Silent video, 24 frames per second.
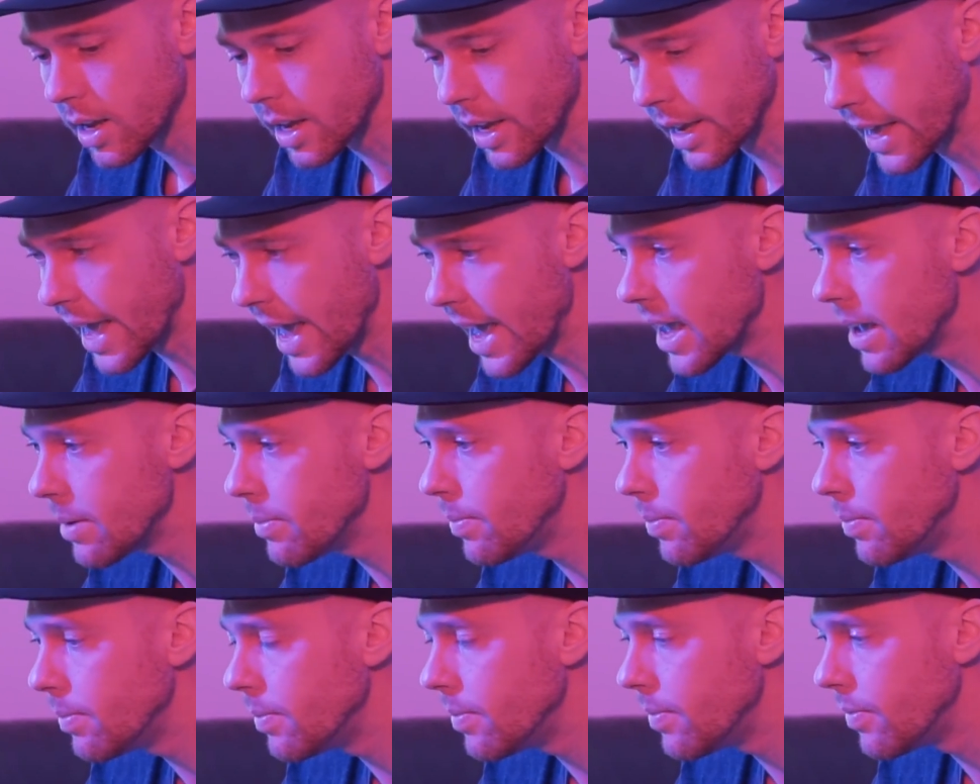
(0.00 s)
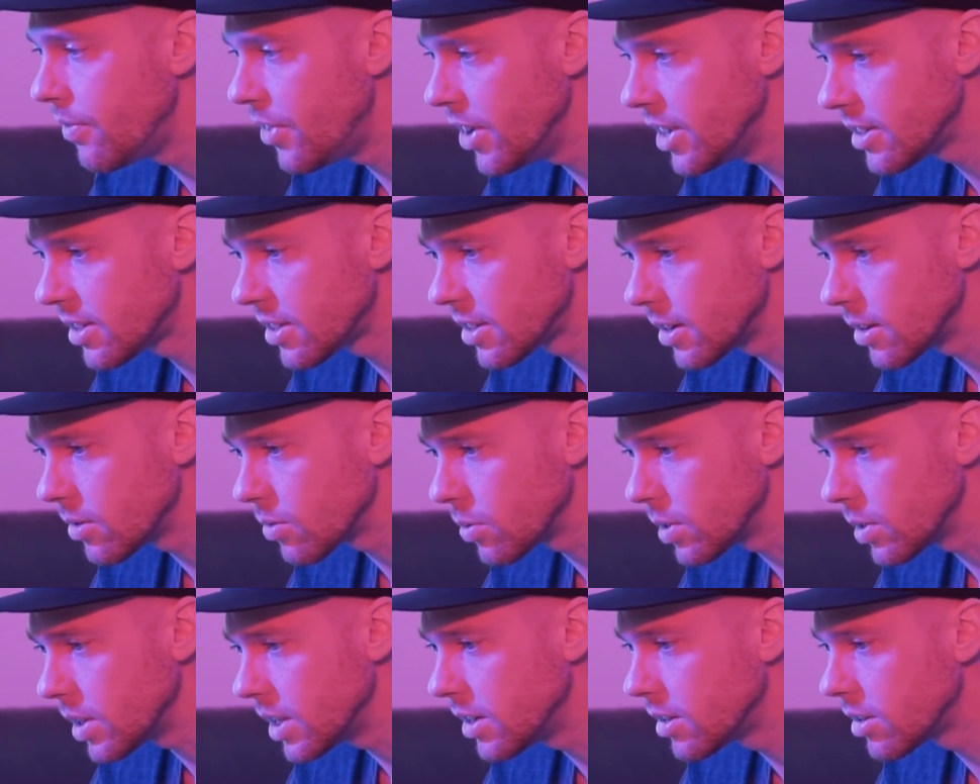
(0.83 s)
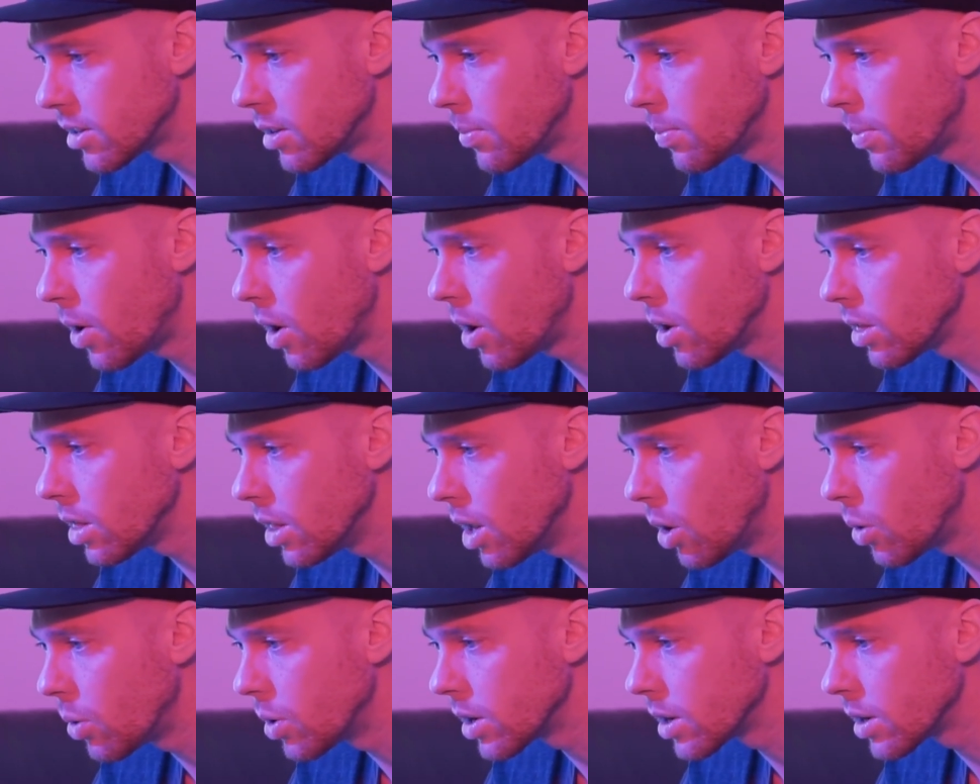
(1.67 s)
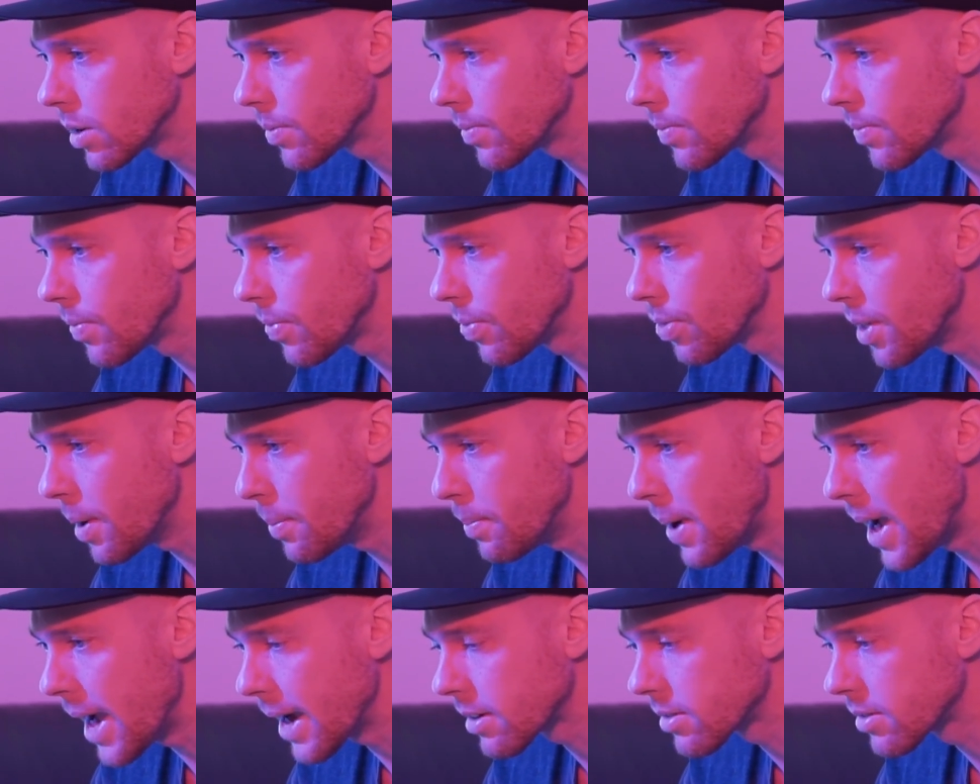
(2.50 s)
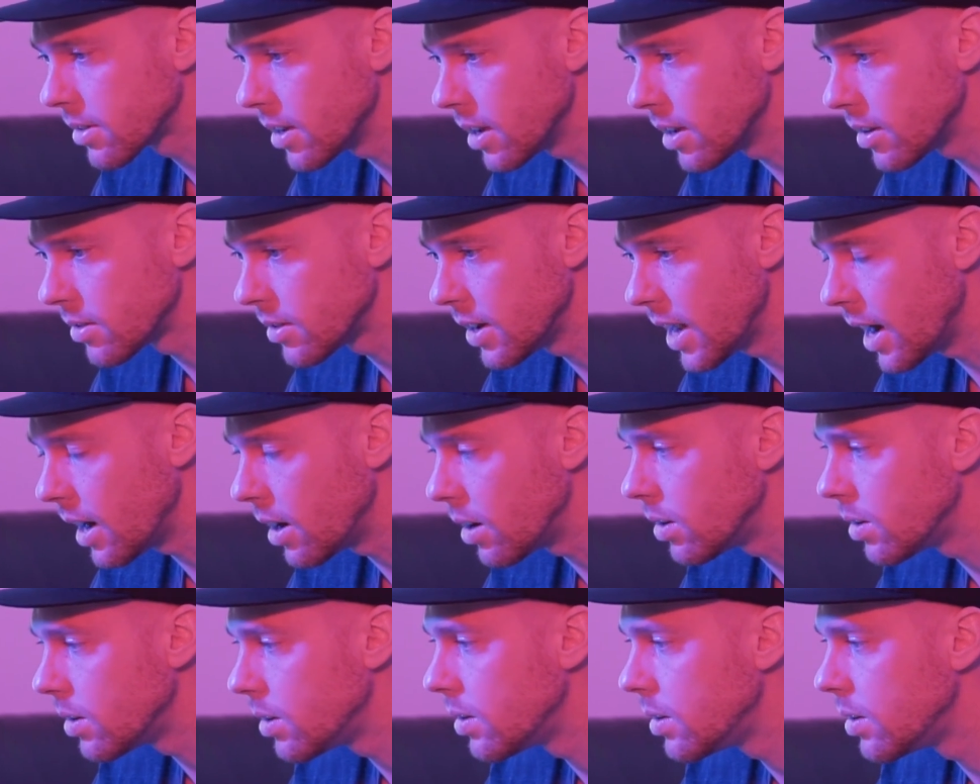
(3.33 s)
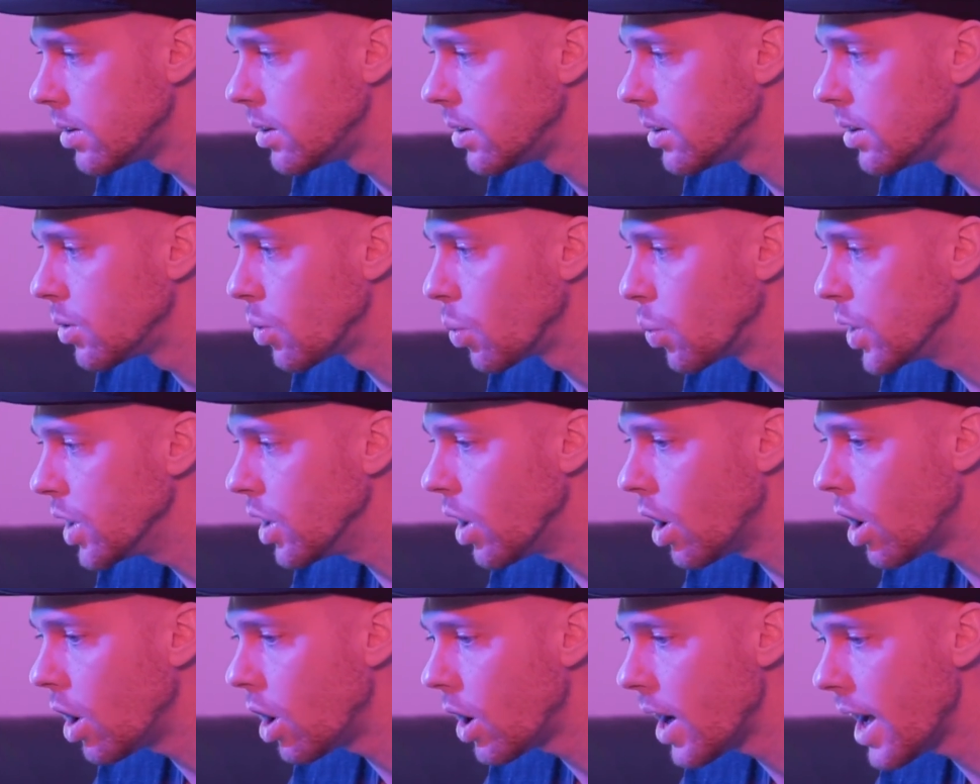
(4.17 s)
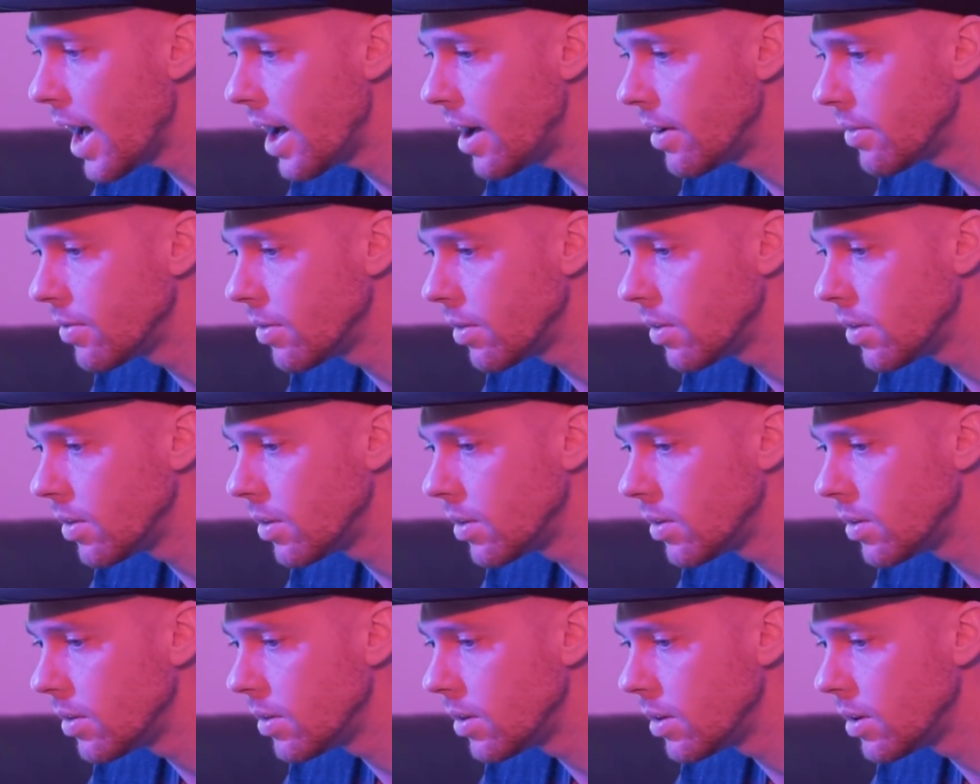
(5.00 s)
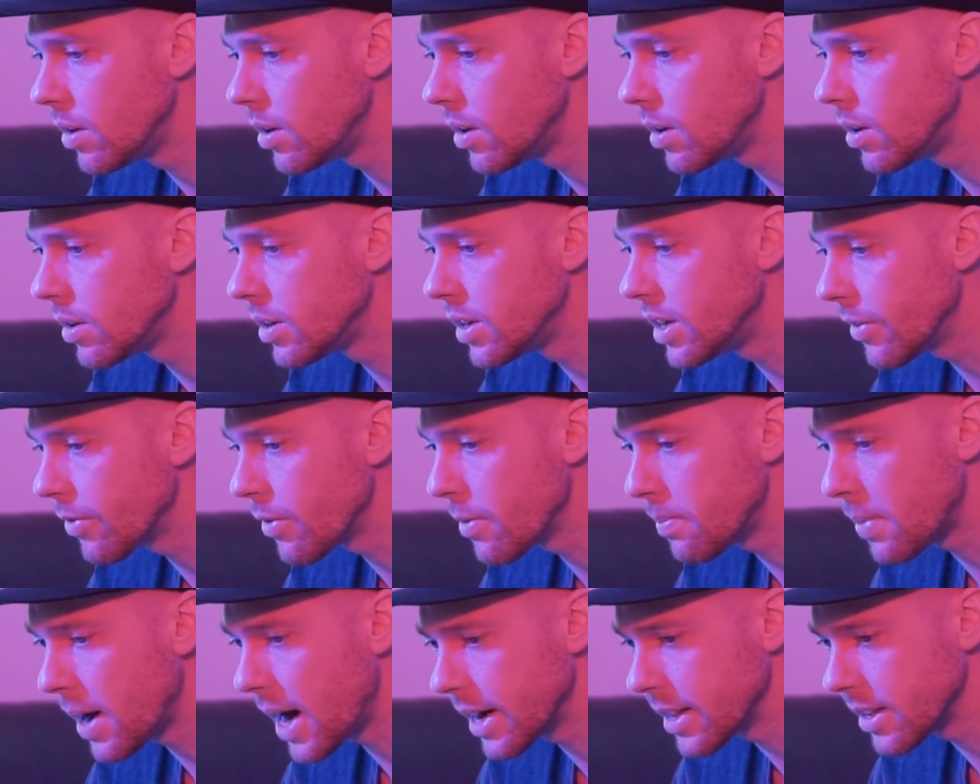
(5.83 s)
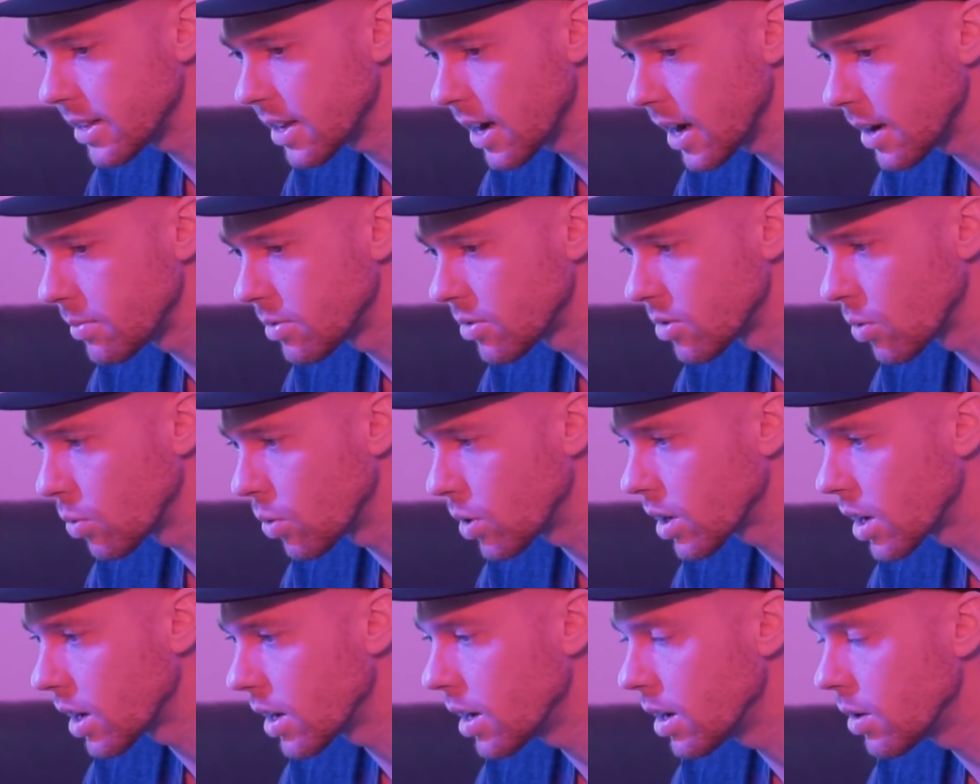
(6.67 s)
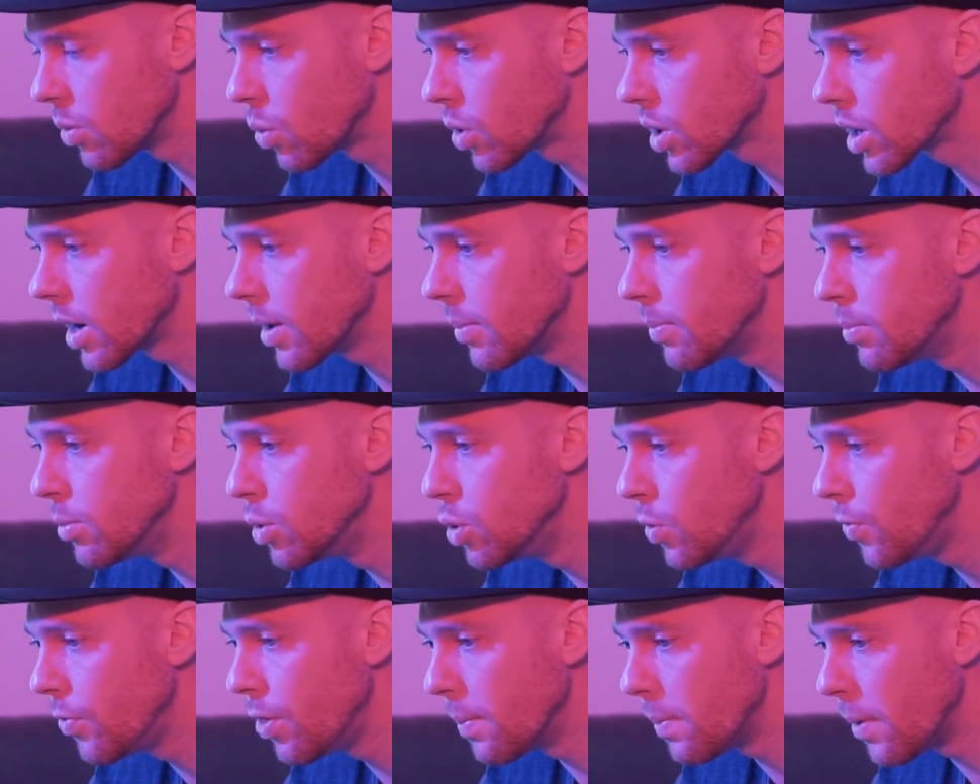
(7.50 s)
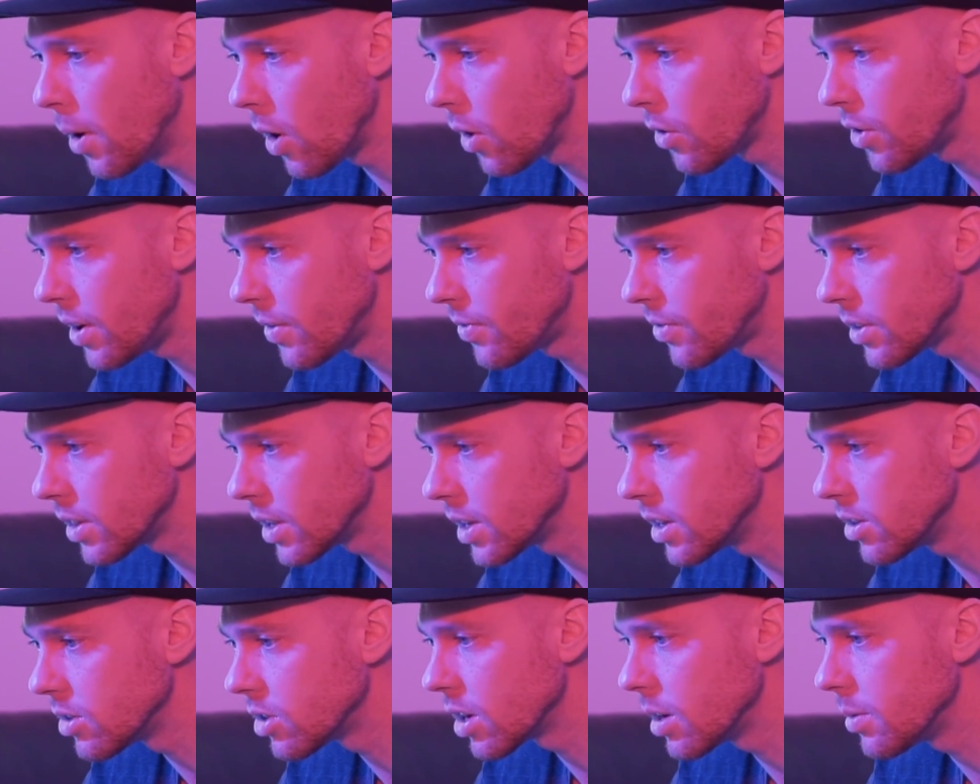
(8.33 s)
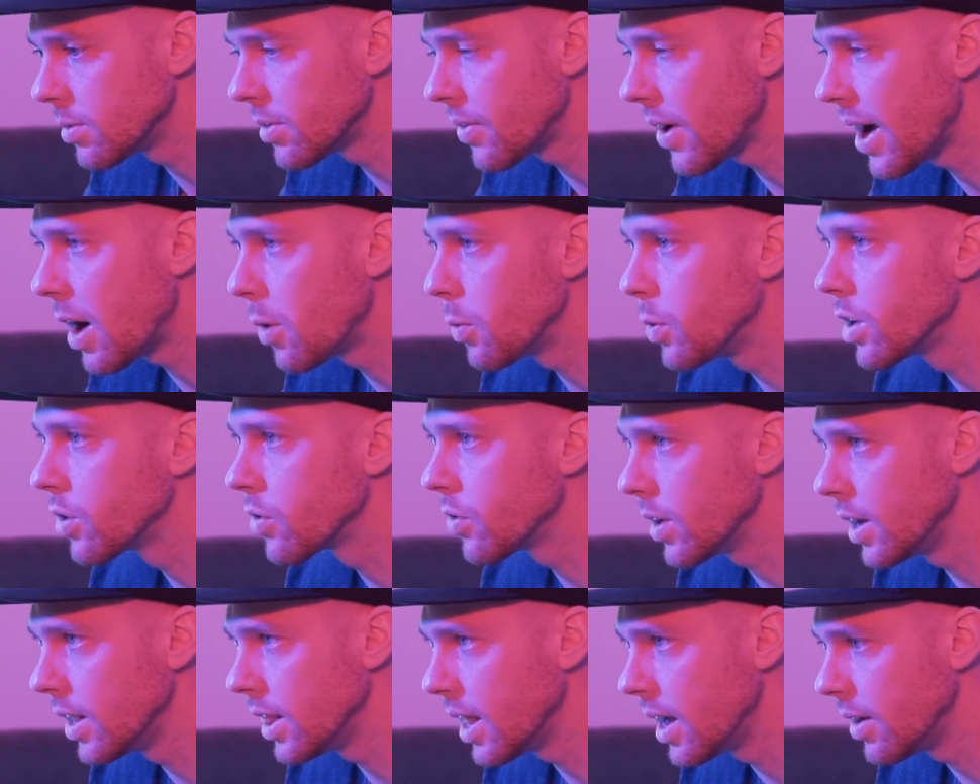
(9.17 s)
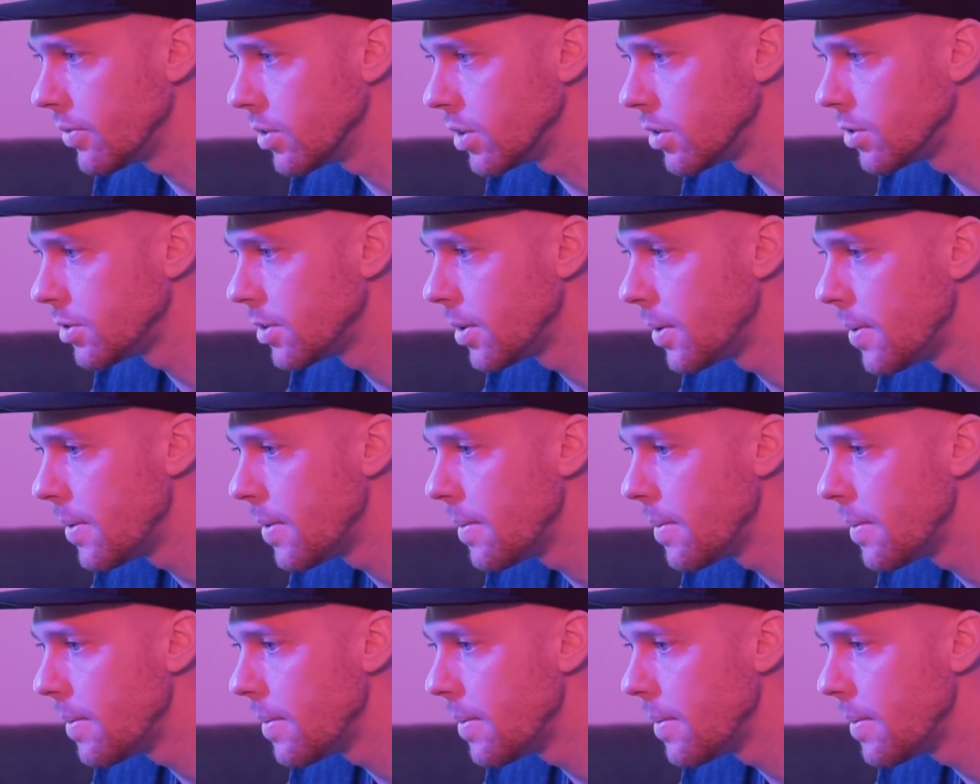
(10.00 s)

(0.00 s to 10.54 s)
Gabe Vincent releases the ball lower than Max does. Now, we all have different body types, so we're gonna move the ball differently in terms of how we create leverage.